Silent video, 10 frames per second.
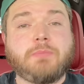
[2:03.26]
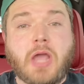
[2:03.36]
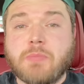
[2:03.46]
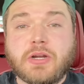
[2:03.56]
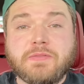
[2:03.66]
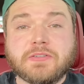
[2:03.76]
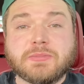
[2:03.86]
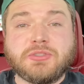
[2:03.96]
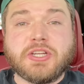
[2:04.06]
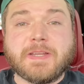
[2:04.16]
I'm ready for
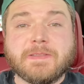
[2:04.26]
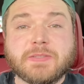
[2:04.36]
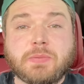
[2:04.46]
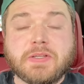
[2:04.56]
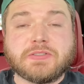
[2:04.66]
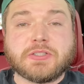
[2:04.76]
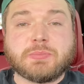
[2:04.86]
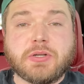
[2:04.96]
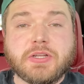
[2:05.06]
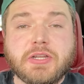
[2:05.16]
some chicken. This place looks
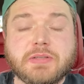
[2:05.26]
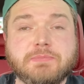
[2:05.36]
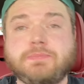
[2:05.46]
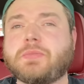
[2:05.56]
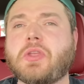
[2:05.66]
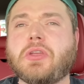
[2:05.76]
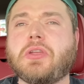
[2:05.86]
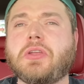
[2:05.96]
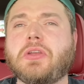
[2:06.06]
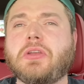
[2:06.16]
pretty good.
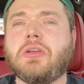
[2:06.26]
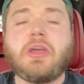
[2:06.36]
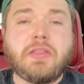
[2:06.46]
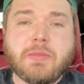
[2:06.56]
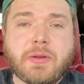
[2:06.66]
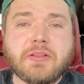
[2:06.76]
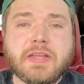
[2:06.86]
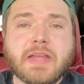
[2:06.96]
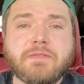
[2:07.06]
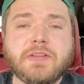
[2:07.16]
Uh, they apparently
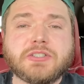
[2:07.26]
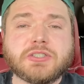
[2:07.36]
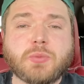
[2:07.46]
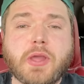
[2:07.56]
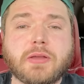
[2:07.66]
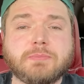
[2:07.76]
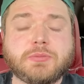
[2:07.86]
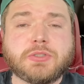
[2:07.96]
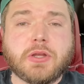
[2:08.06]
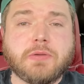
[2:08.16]
have fish as well.
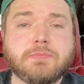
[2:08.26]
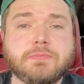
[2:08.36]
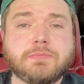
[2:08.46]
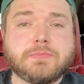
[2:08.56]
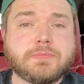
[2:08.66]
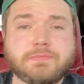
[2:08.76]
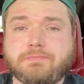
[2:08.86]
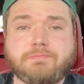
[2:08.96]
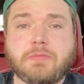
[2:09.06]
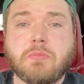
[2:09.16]
So
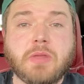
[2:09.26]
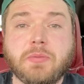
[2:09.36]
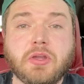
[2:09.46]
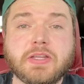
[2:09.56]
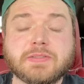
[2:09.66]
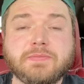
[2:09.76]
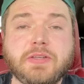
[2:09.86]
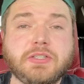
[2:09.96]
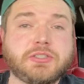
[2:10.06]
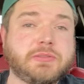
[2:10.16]
maybe I'll get some
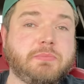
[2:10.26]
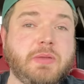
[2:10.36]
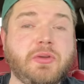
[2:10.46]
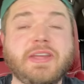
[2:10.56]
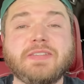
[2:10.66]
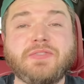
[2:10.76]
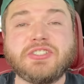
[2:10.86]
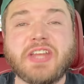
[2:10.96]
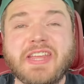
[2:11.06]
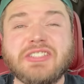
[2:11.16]
fish. Maybe I'll get
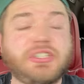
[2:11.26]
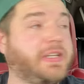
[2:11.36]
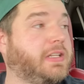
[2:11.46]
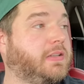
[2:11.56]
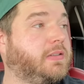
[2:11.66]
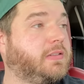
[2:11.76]
fish and chicken.